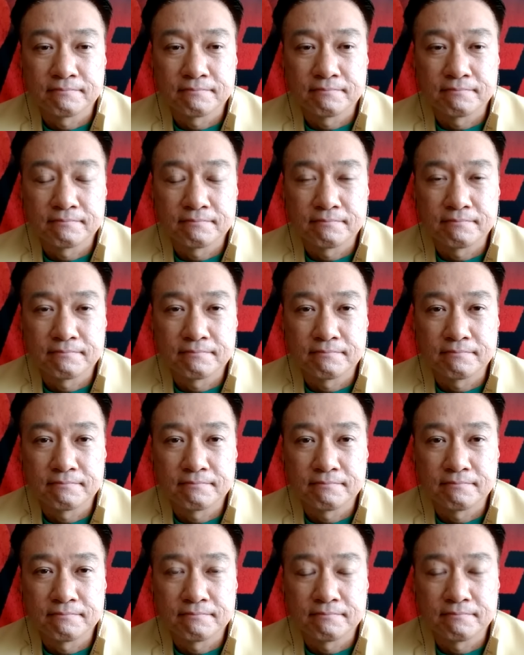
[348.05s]

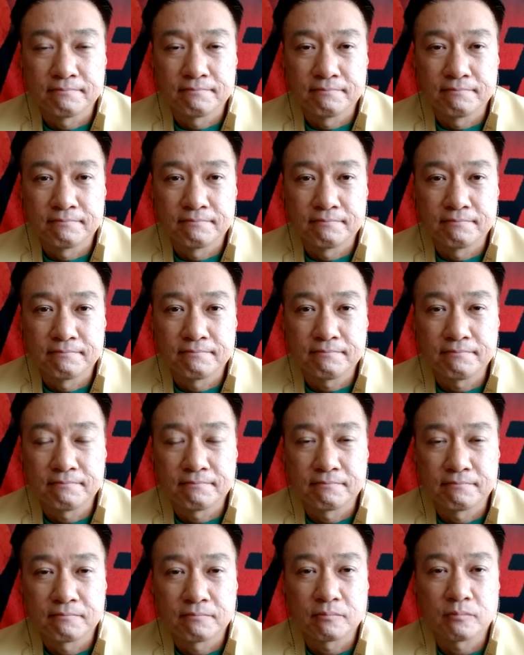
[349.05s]

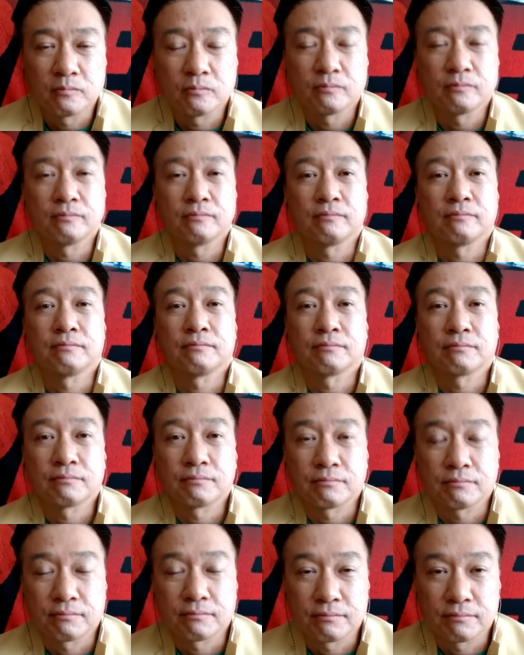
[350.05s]

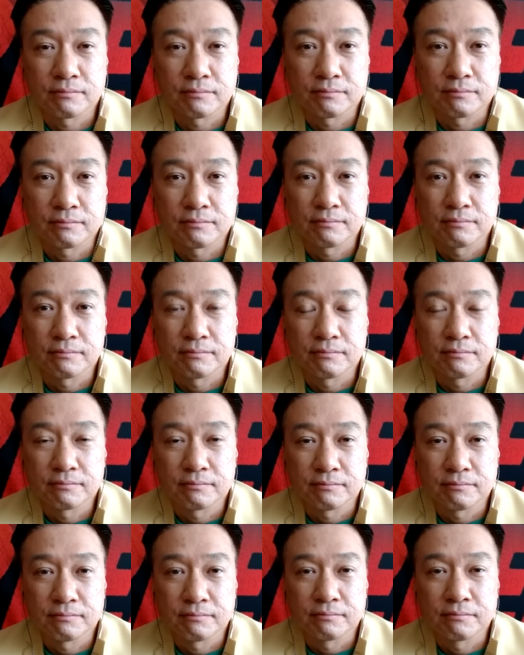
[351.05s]

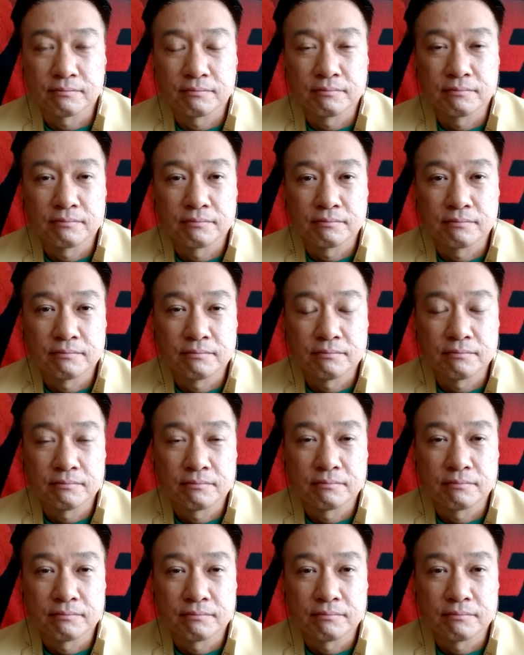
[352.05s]

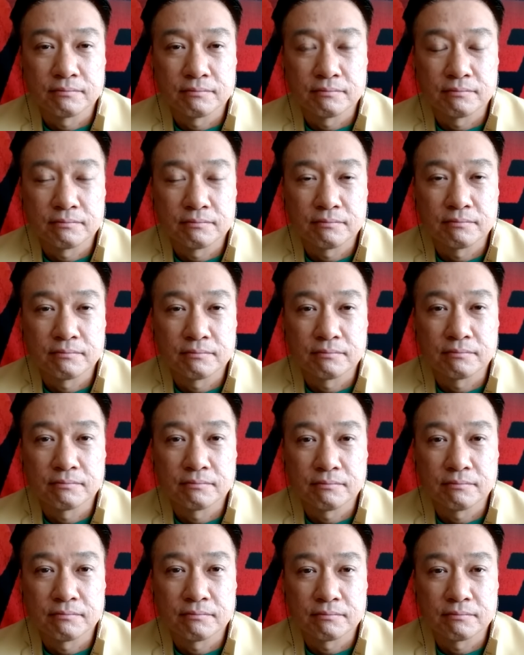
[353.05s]

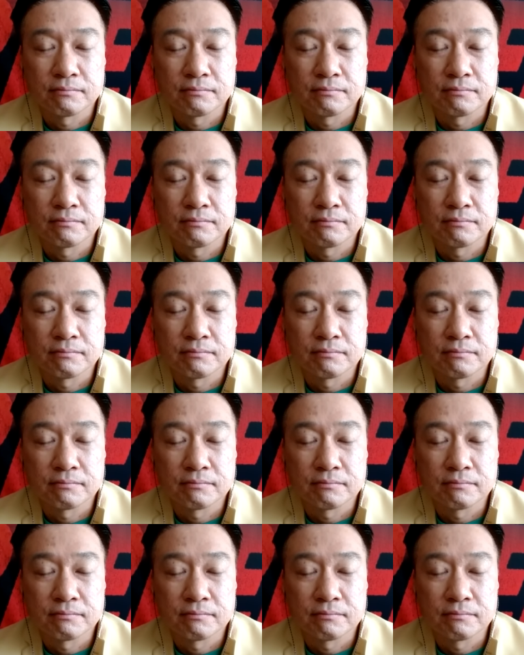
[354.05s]
The person shown says nothing.